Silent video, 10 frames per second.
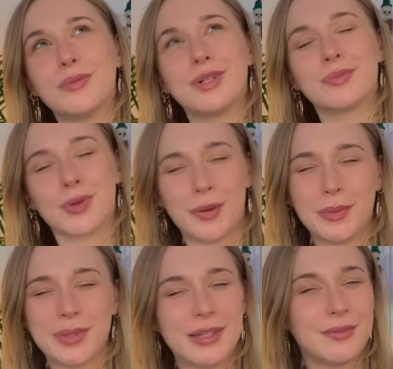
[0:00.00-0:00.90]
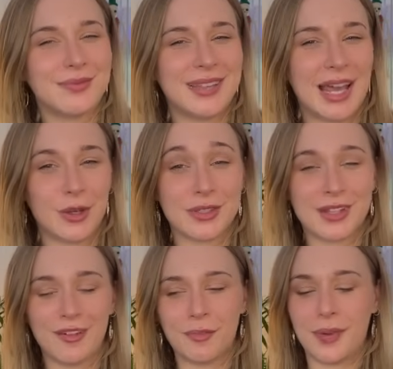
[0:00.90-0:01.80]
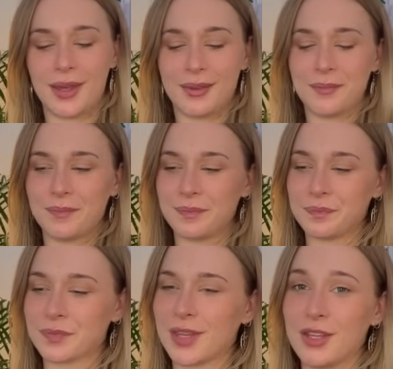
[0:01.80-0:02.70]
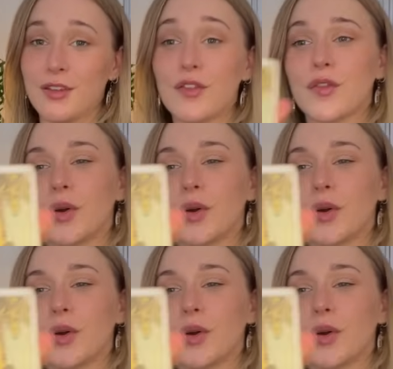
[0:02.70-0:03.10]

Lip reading: would probably let yourself be. You have a